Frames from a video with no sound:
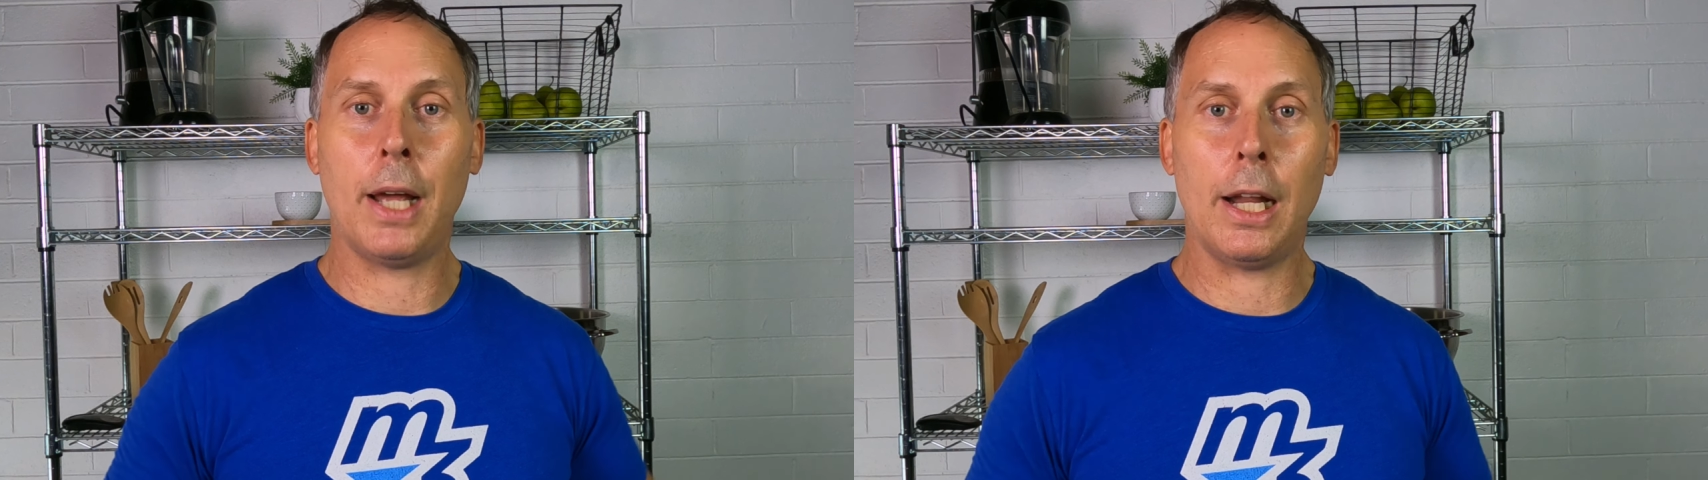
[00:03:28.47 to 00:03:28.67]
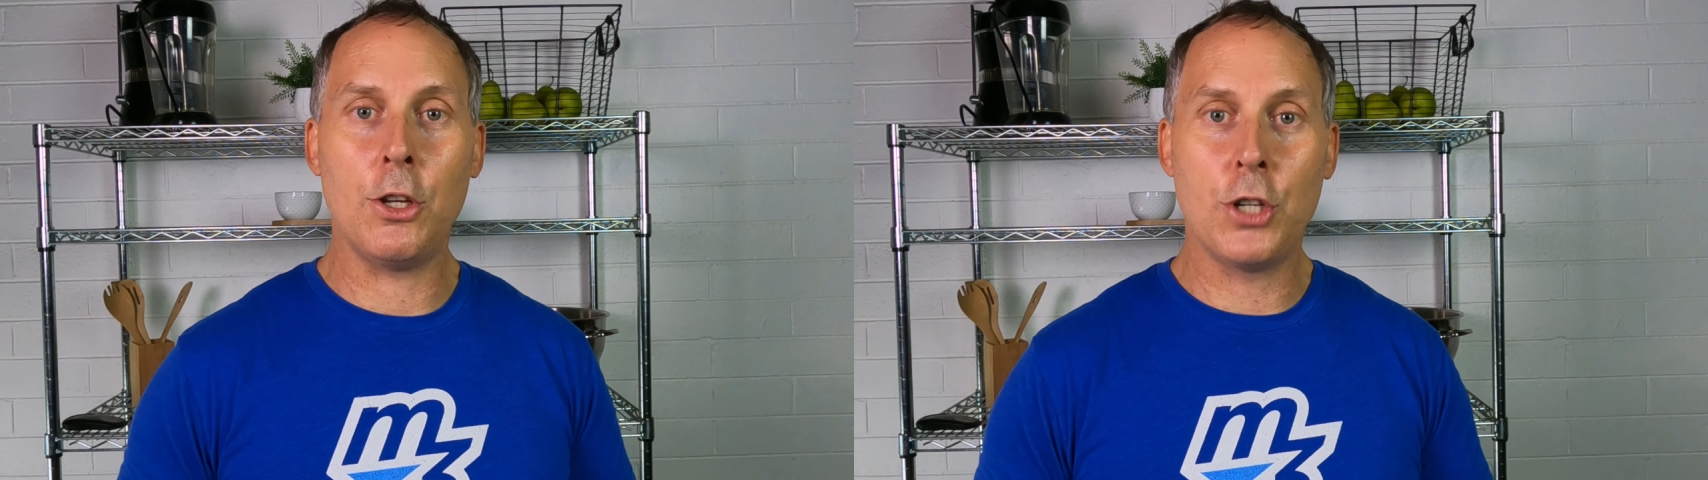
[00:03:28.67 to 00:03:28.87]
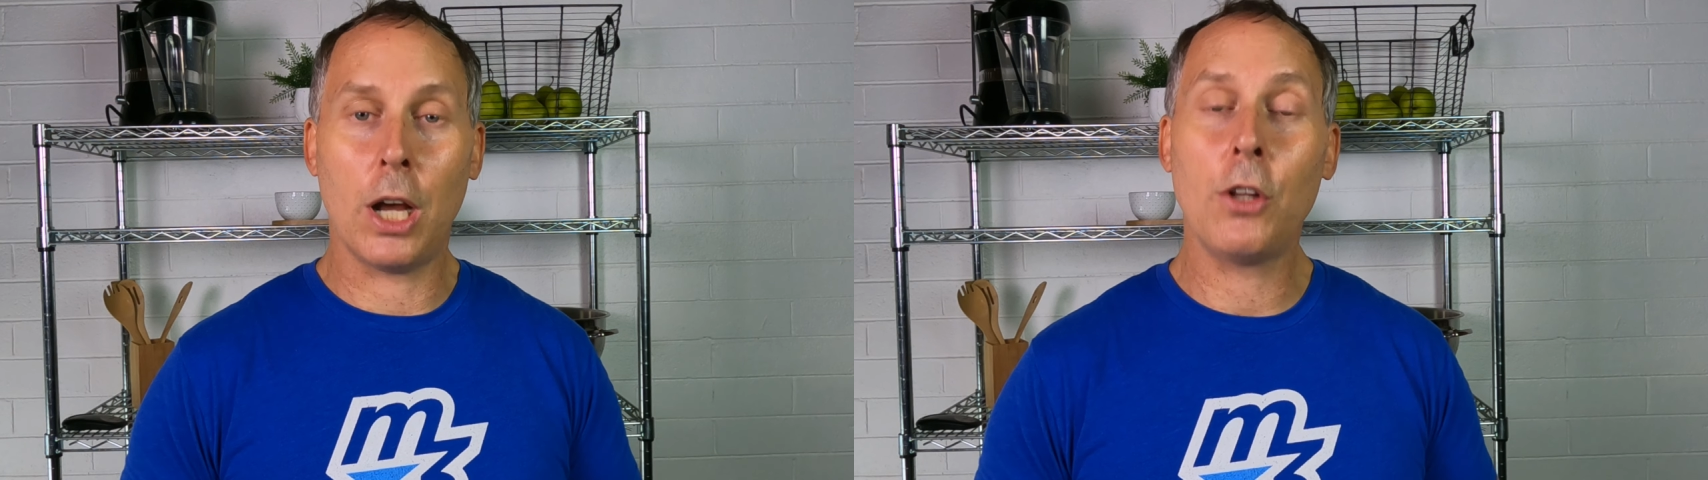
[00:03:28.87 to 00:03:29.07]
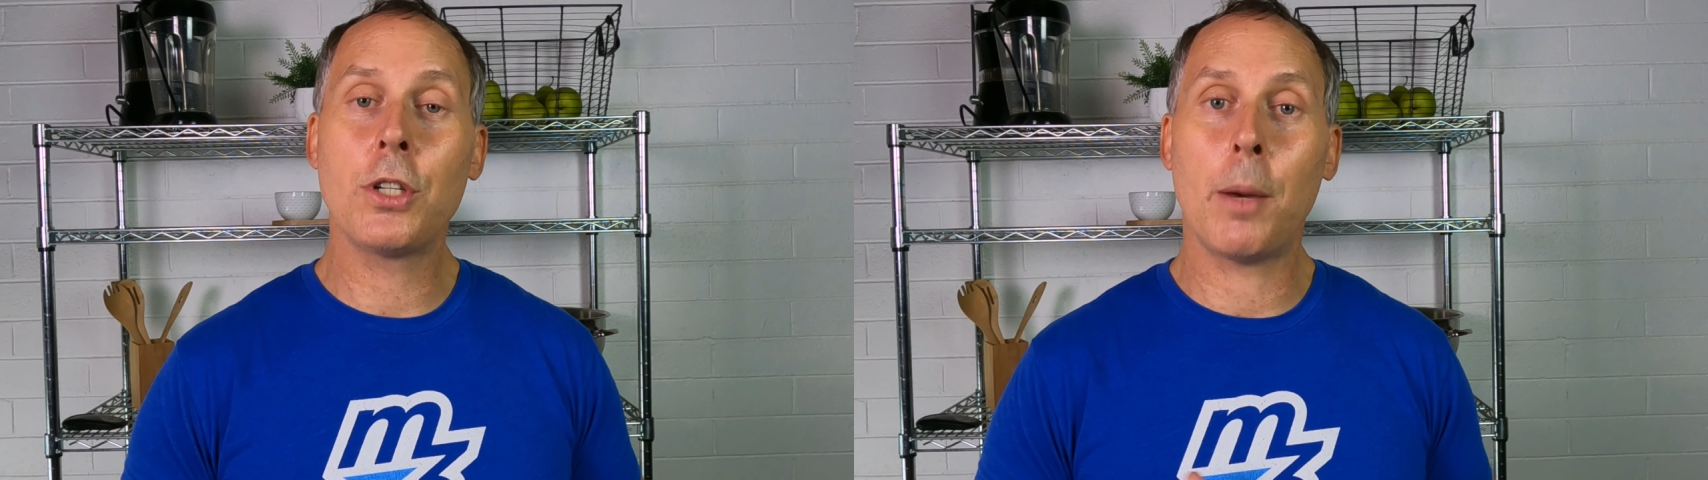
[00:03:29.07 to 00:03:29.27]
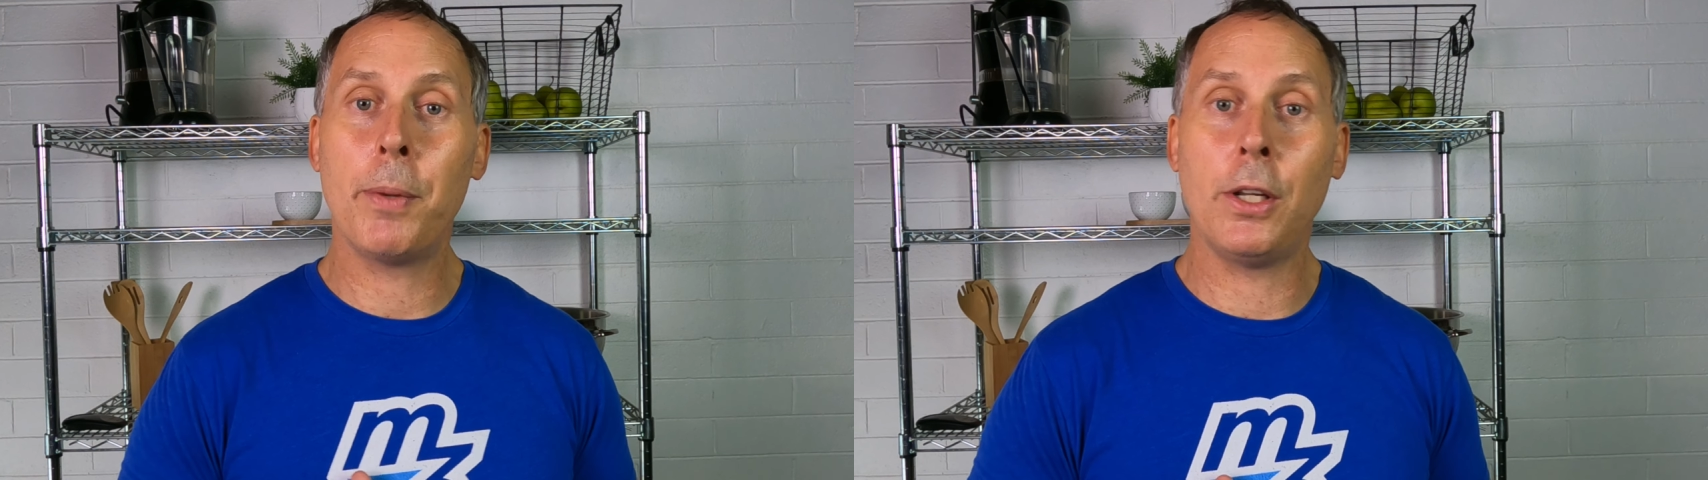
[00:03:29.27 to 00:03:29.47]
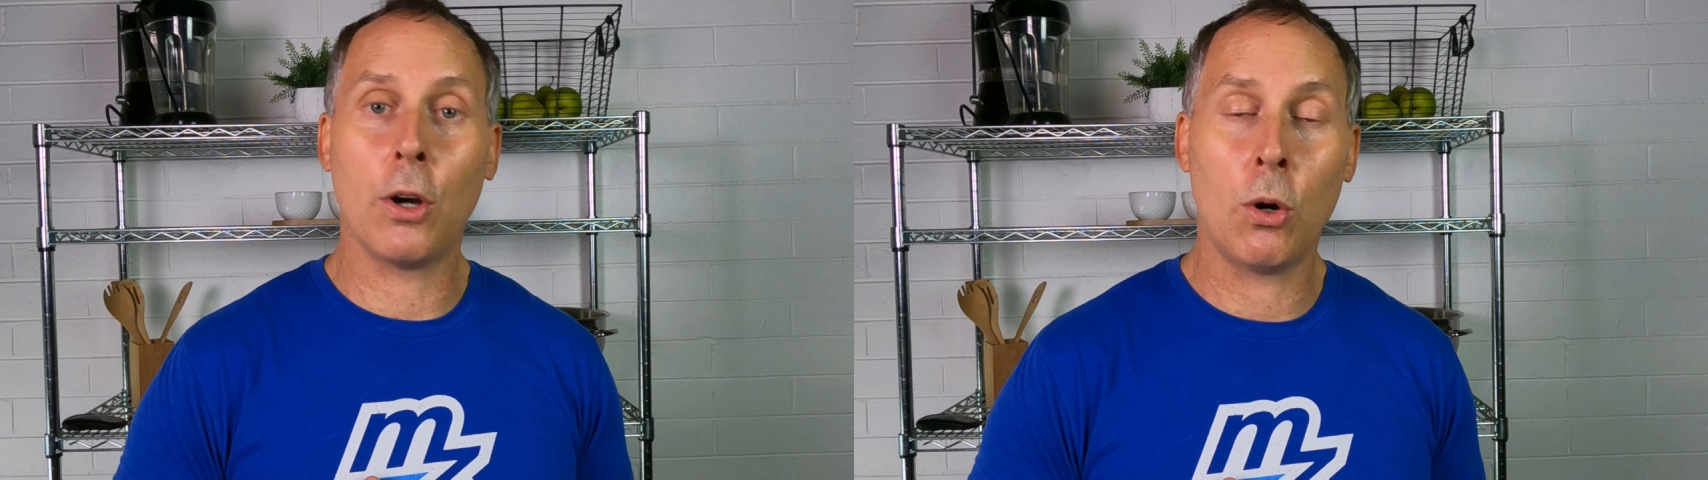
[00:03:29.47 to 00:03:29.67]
that it gels up in your